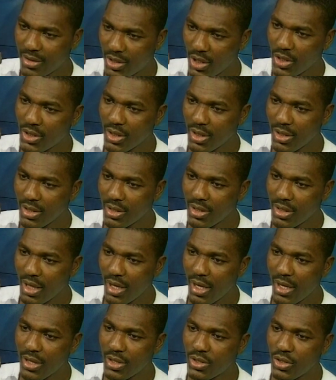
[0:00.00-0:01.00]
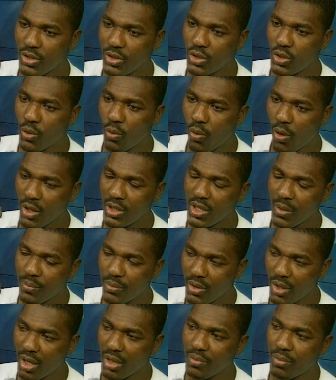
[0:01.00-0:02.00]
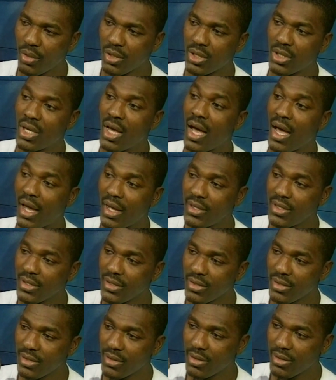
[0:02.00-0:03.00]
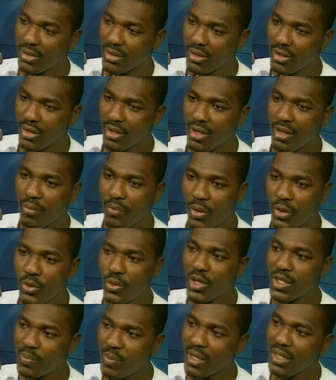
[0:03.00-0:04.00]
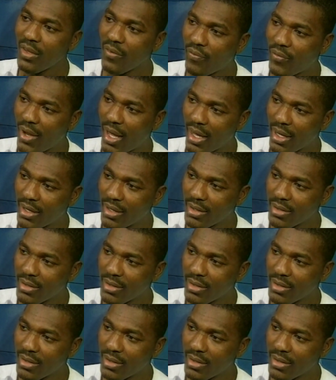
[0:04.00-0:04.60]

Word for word: teachings is you worship none but God, but you respect the flag.